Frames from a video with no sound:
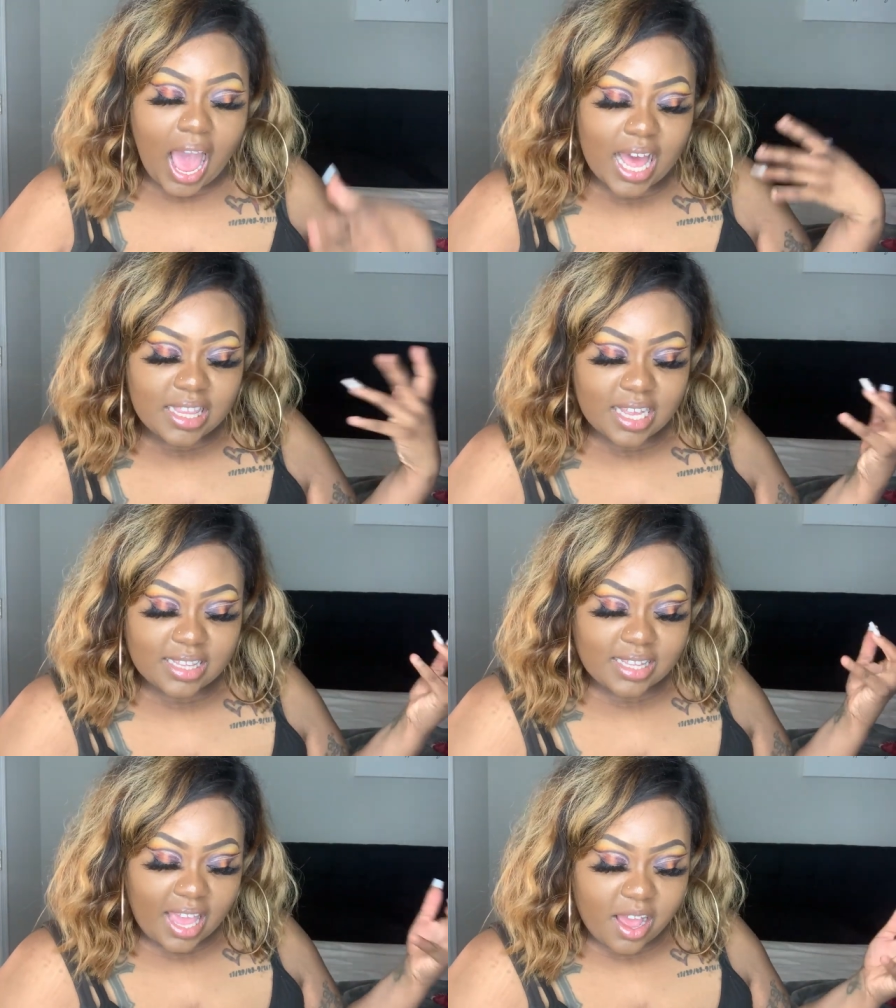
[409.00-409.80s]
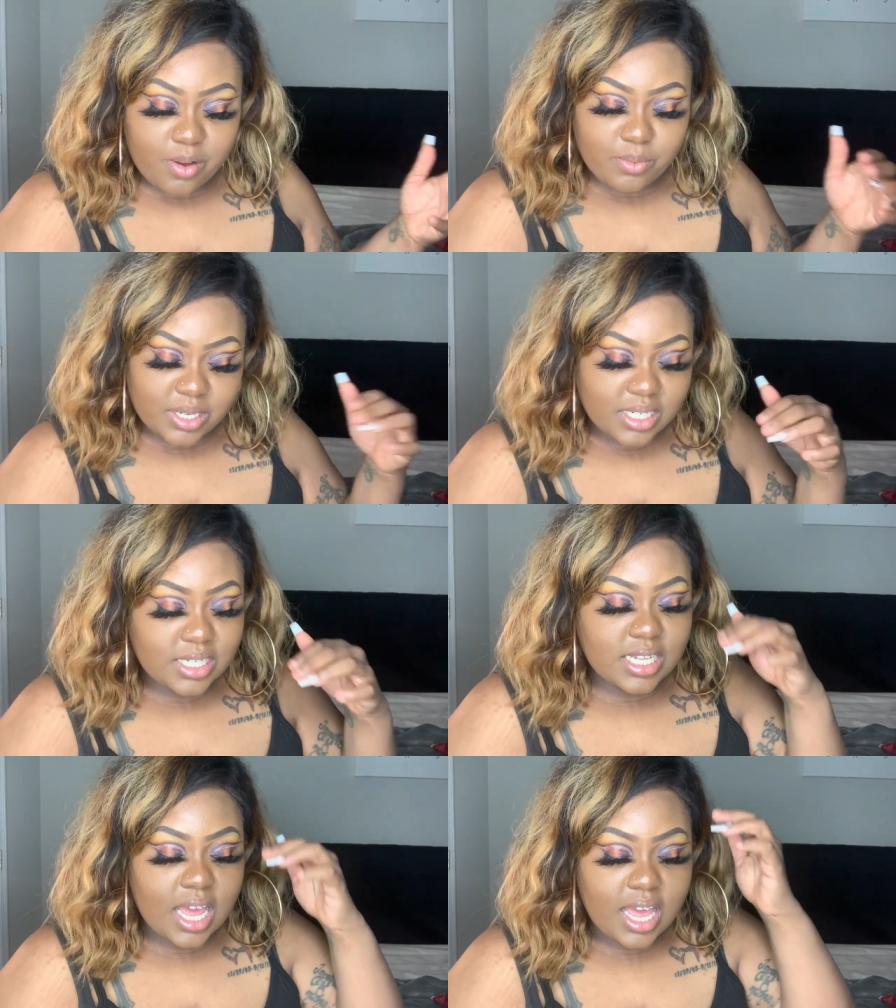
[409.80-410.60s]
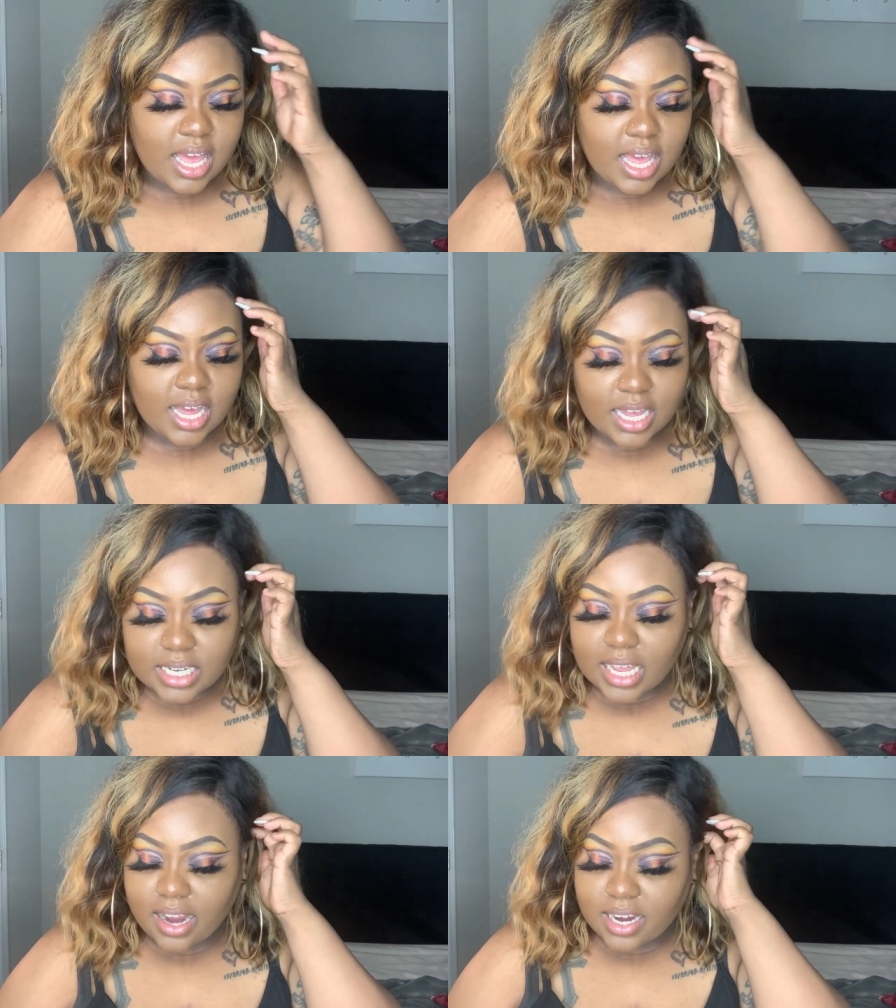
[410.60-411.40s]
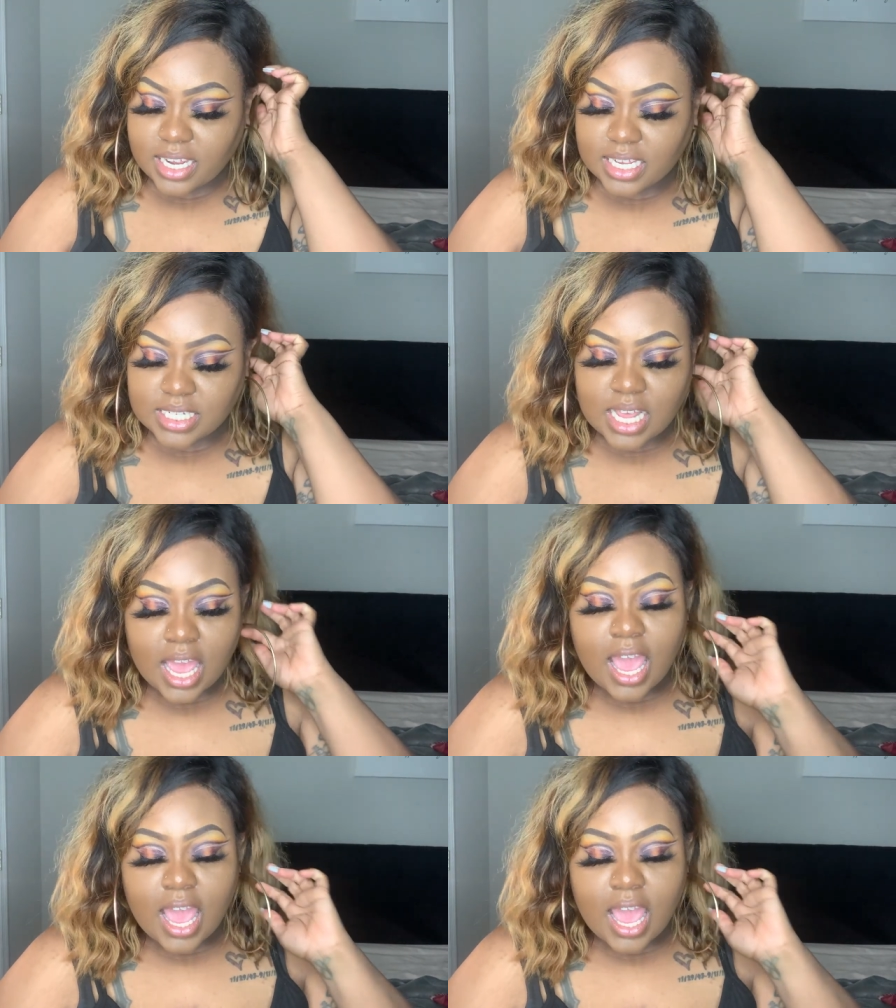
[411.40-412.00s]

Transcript: I thought that was hilarious.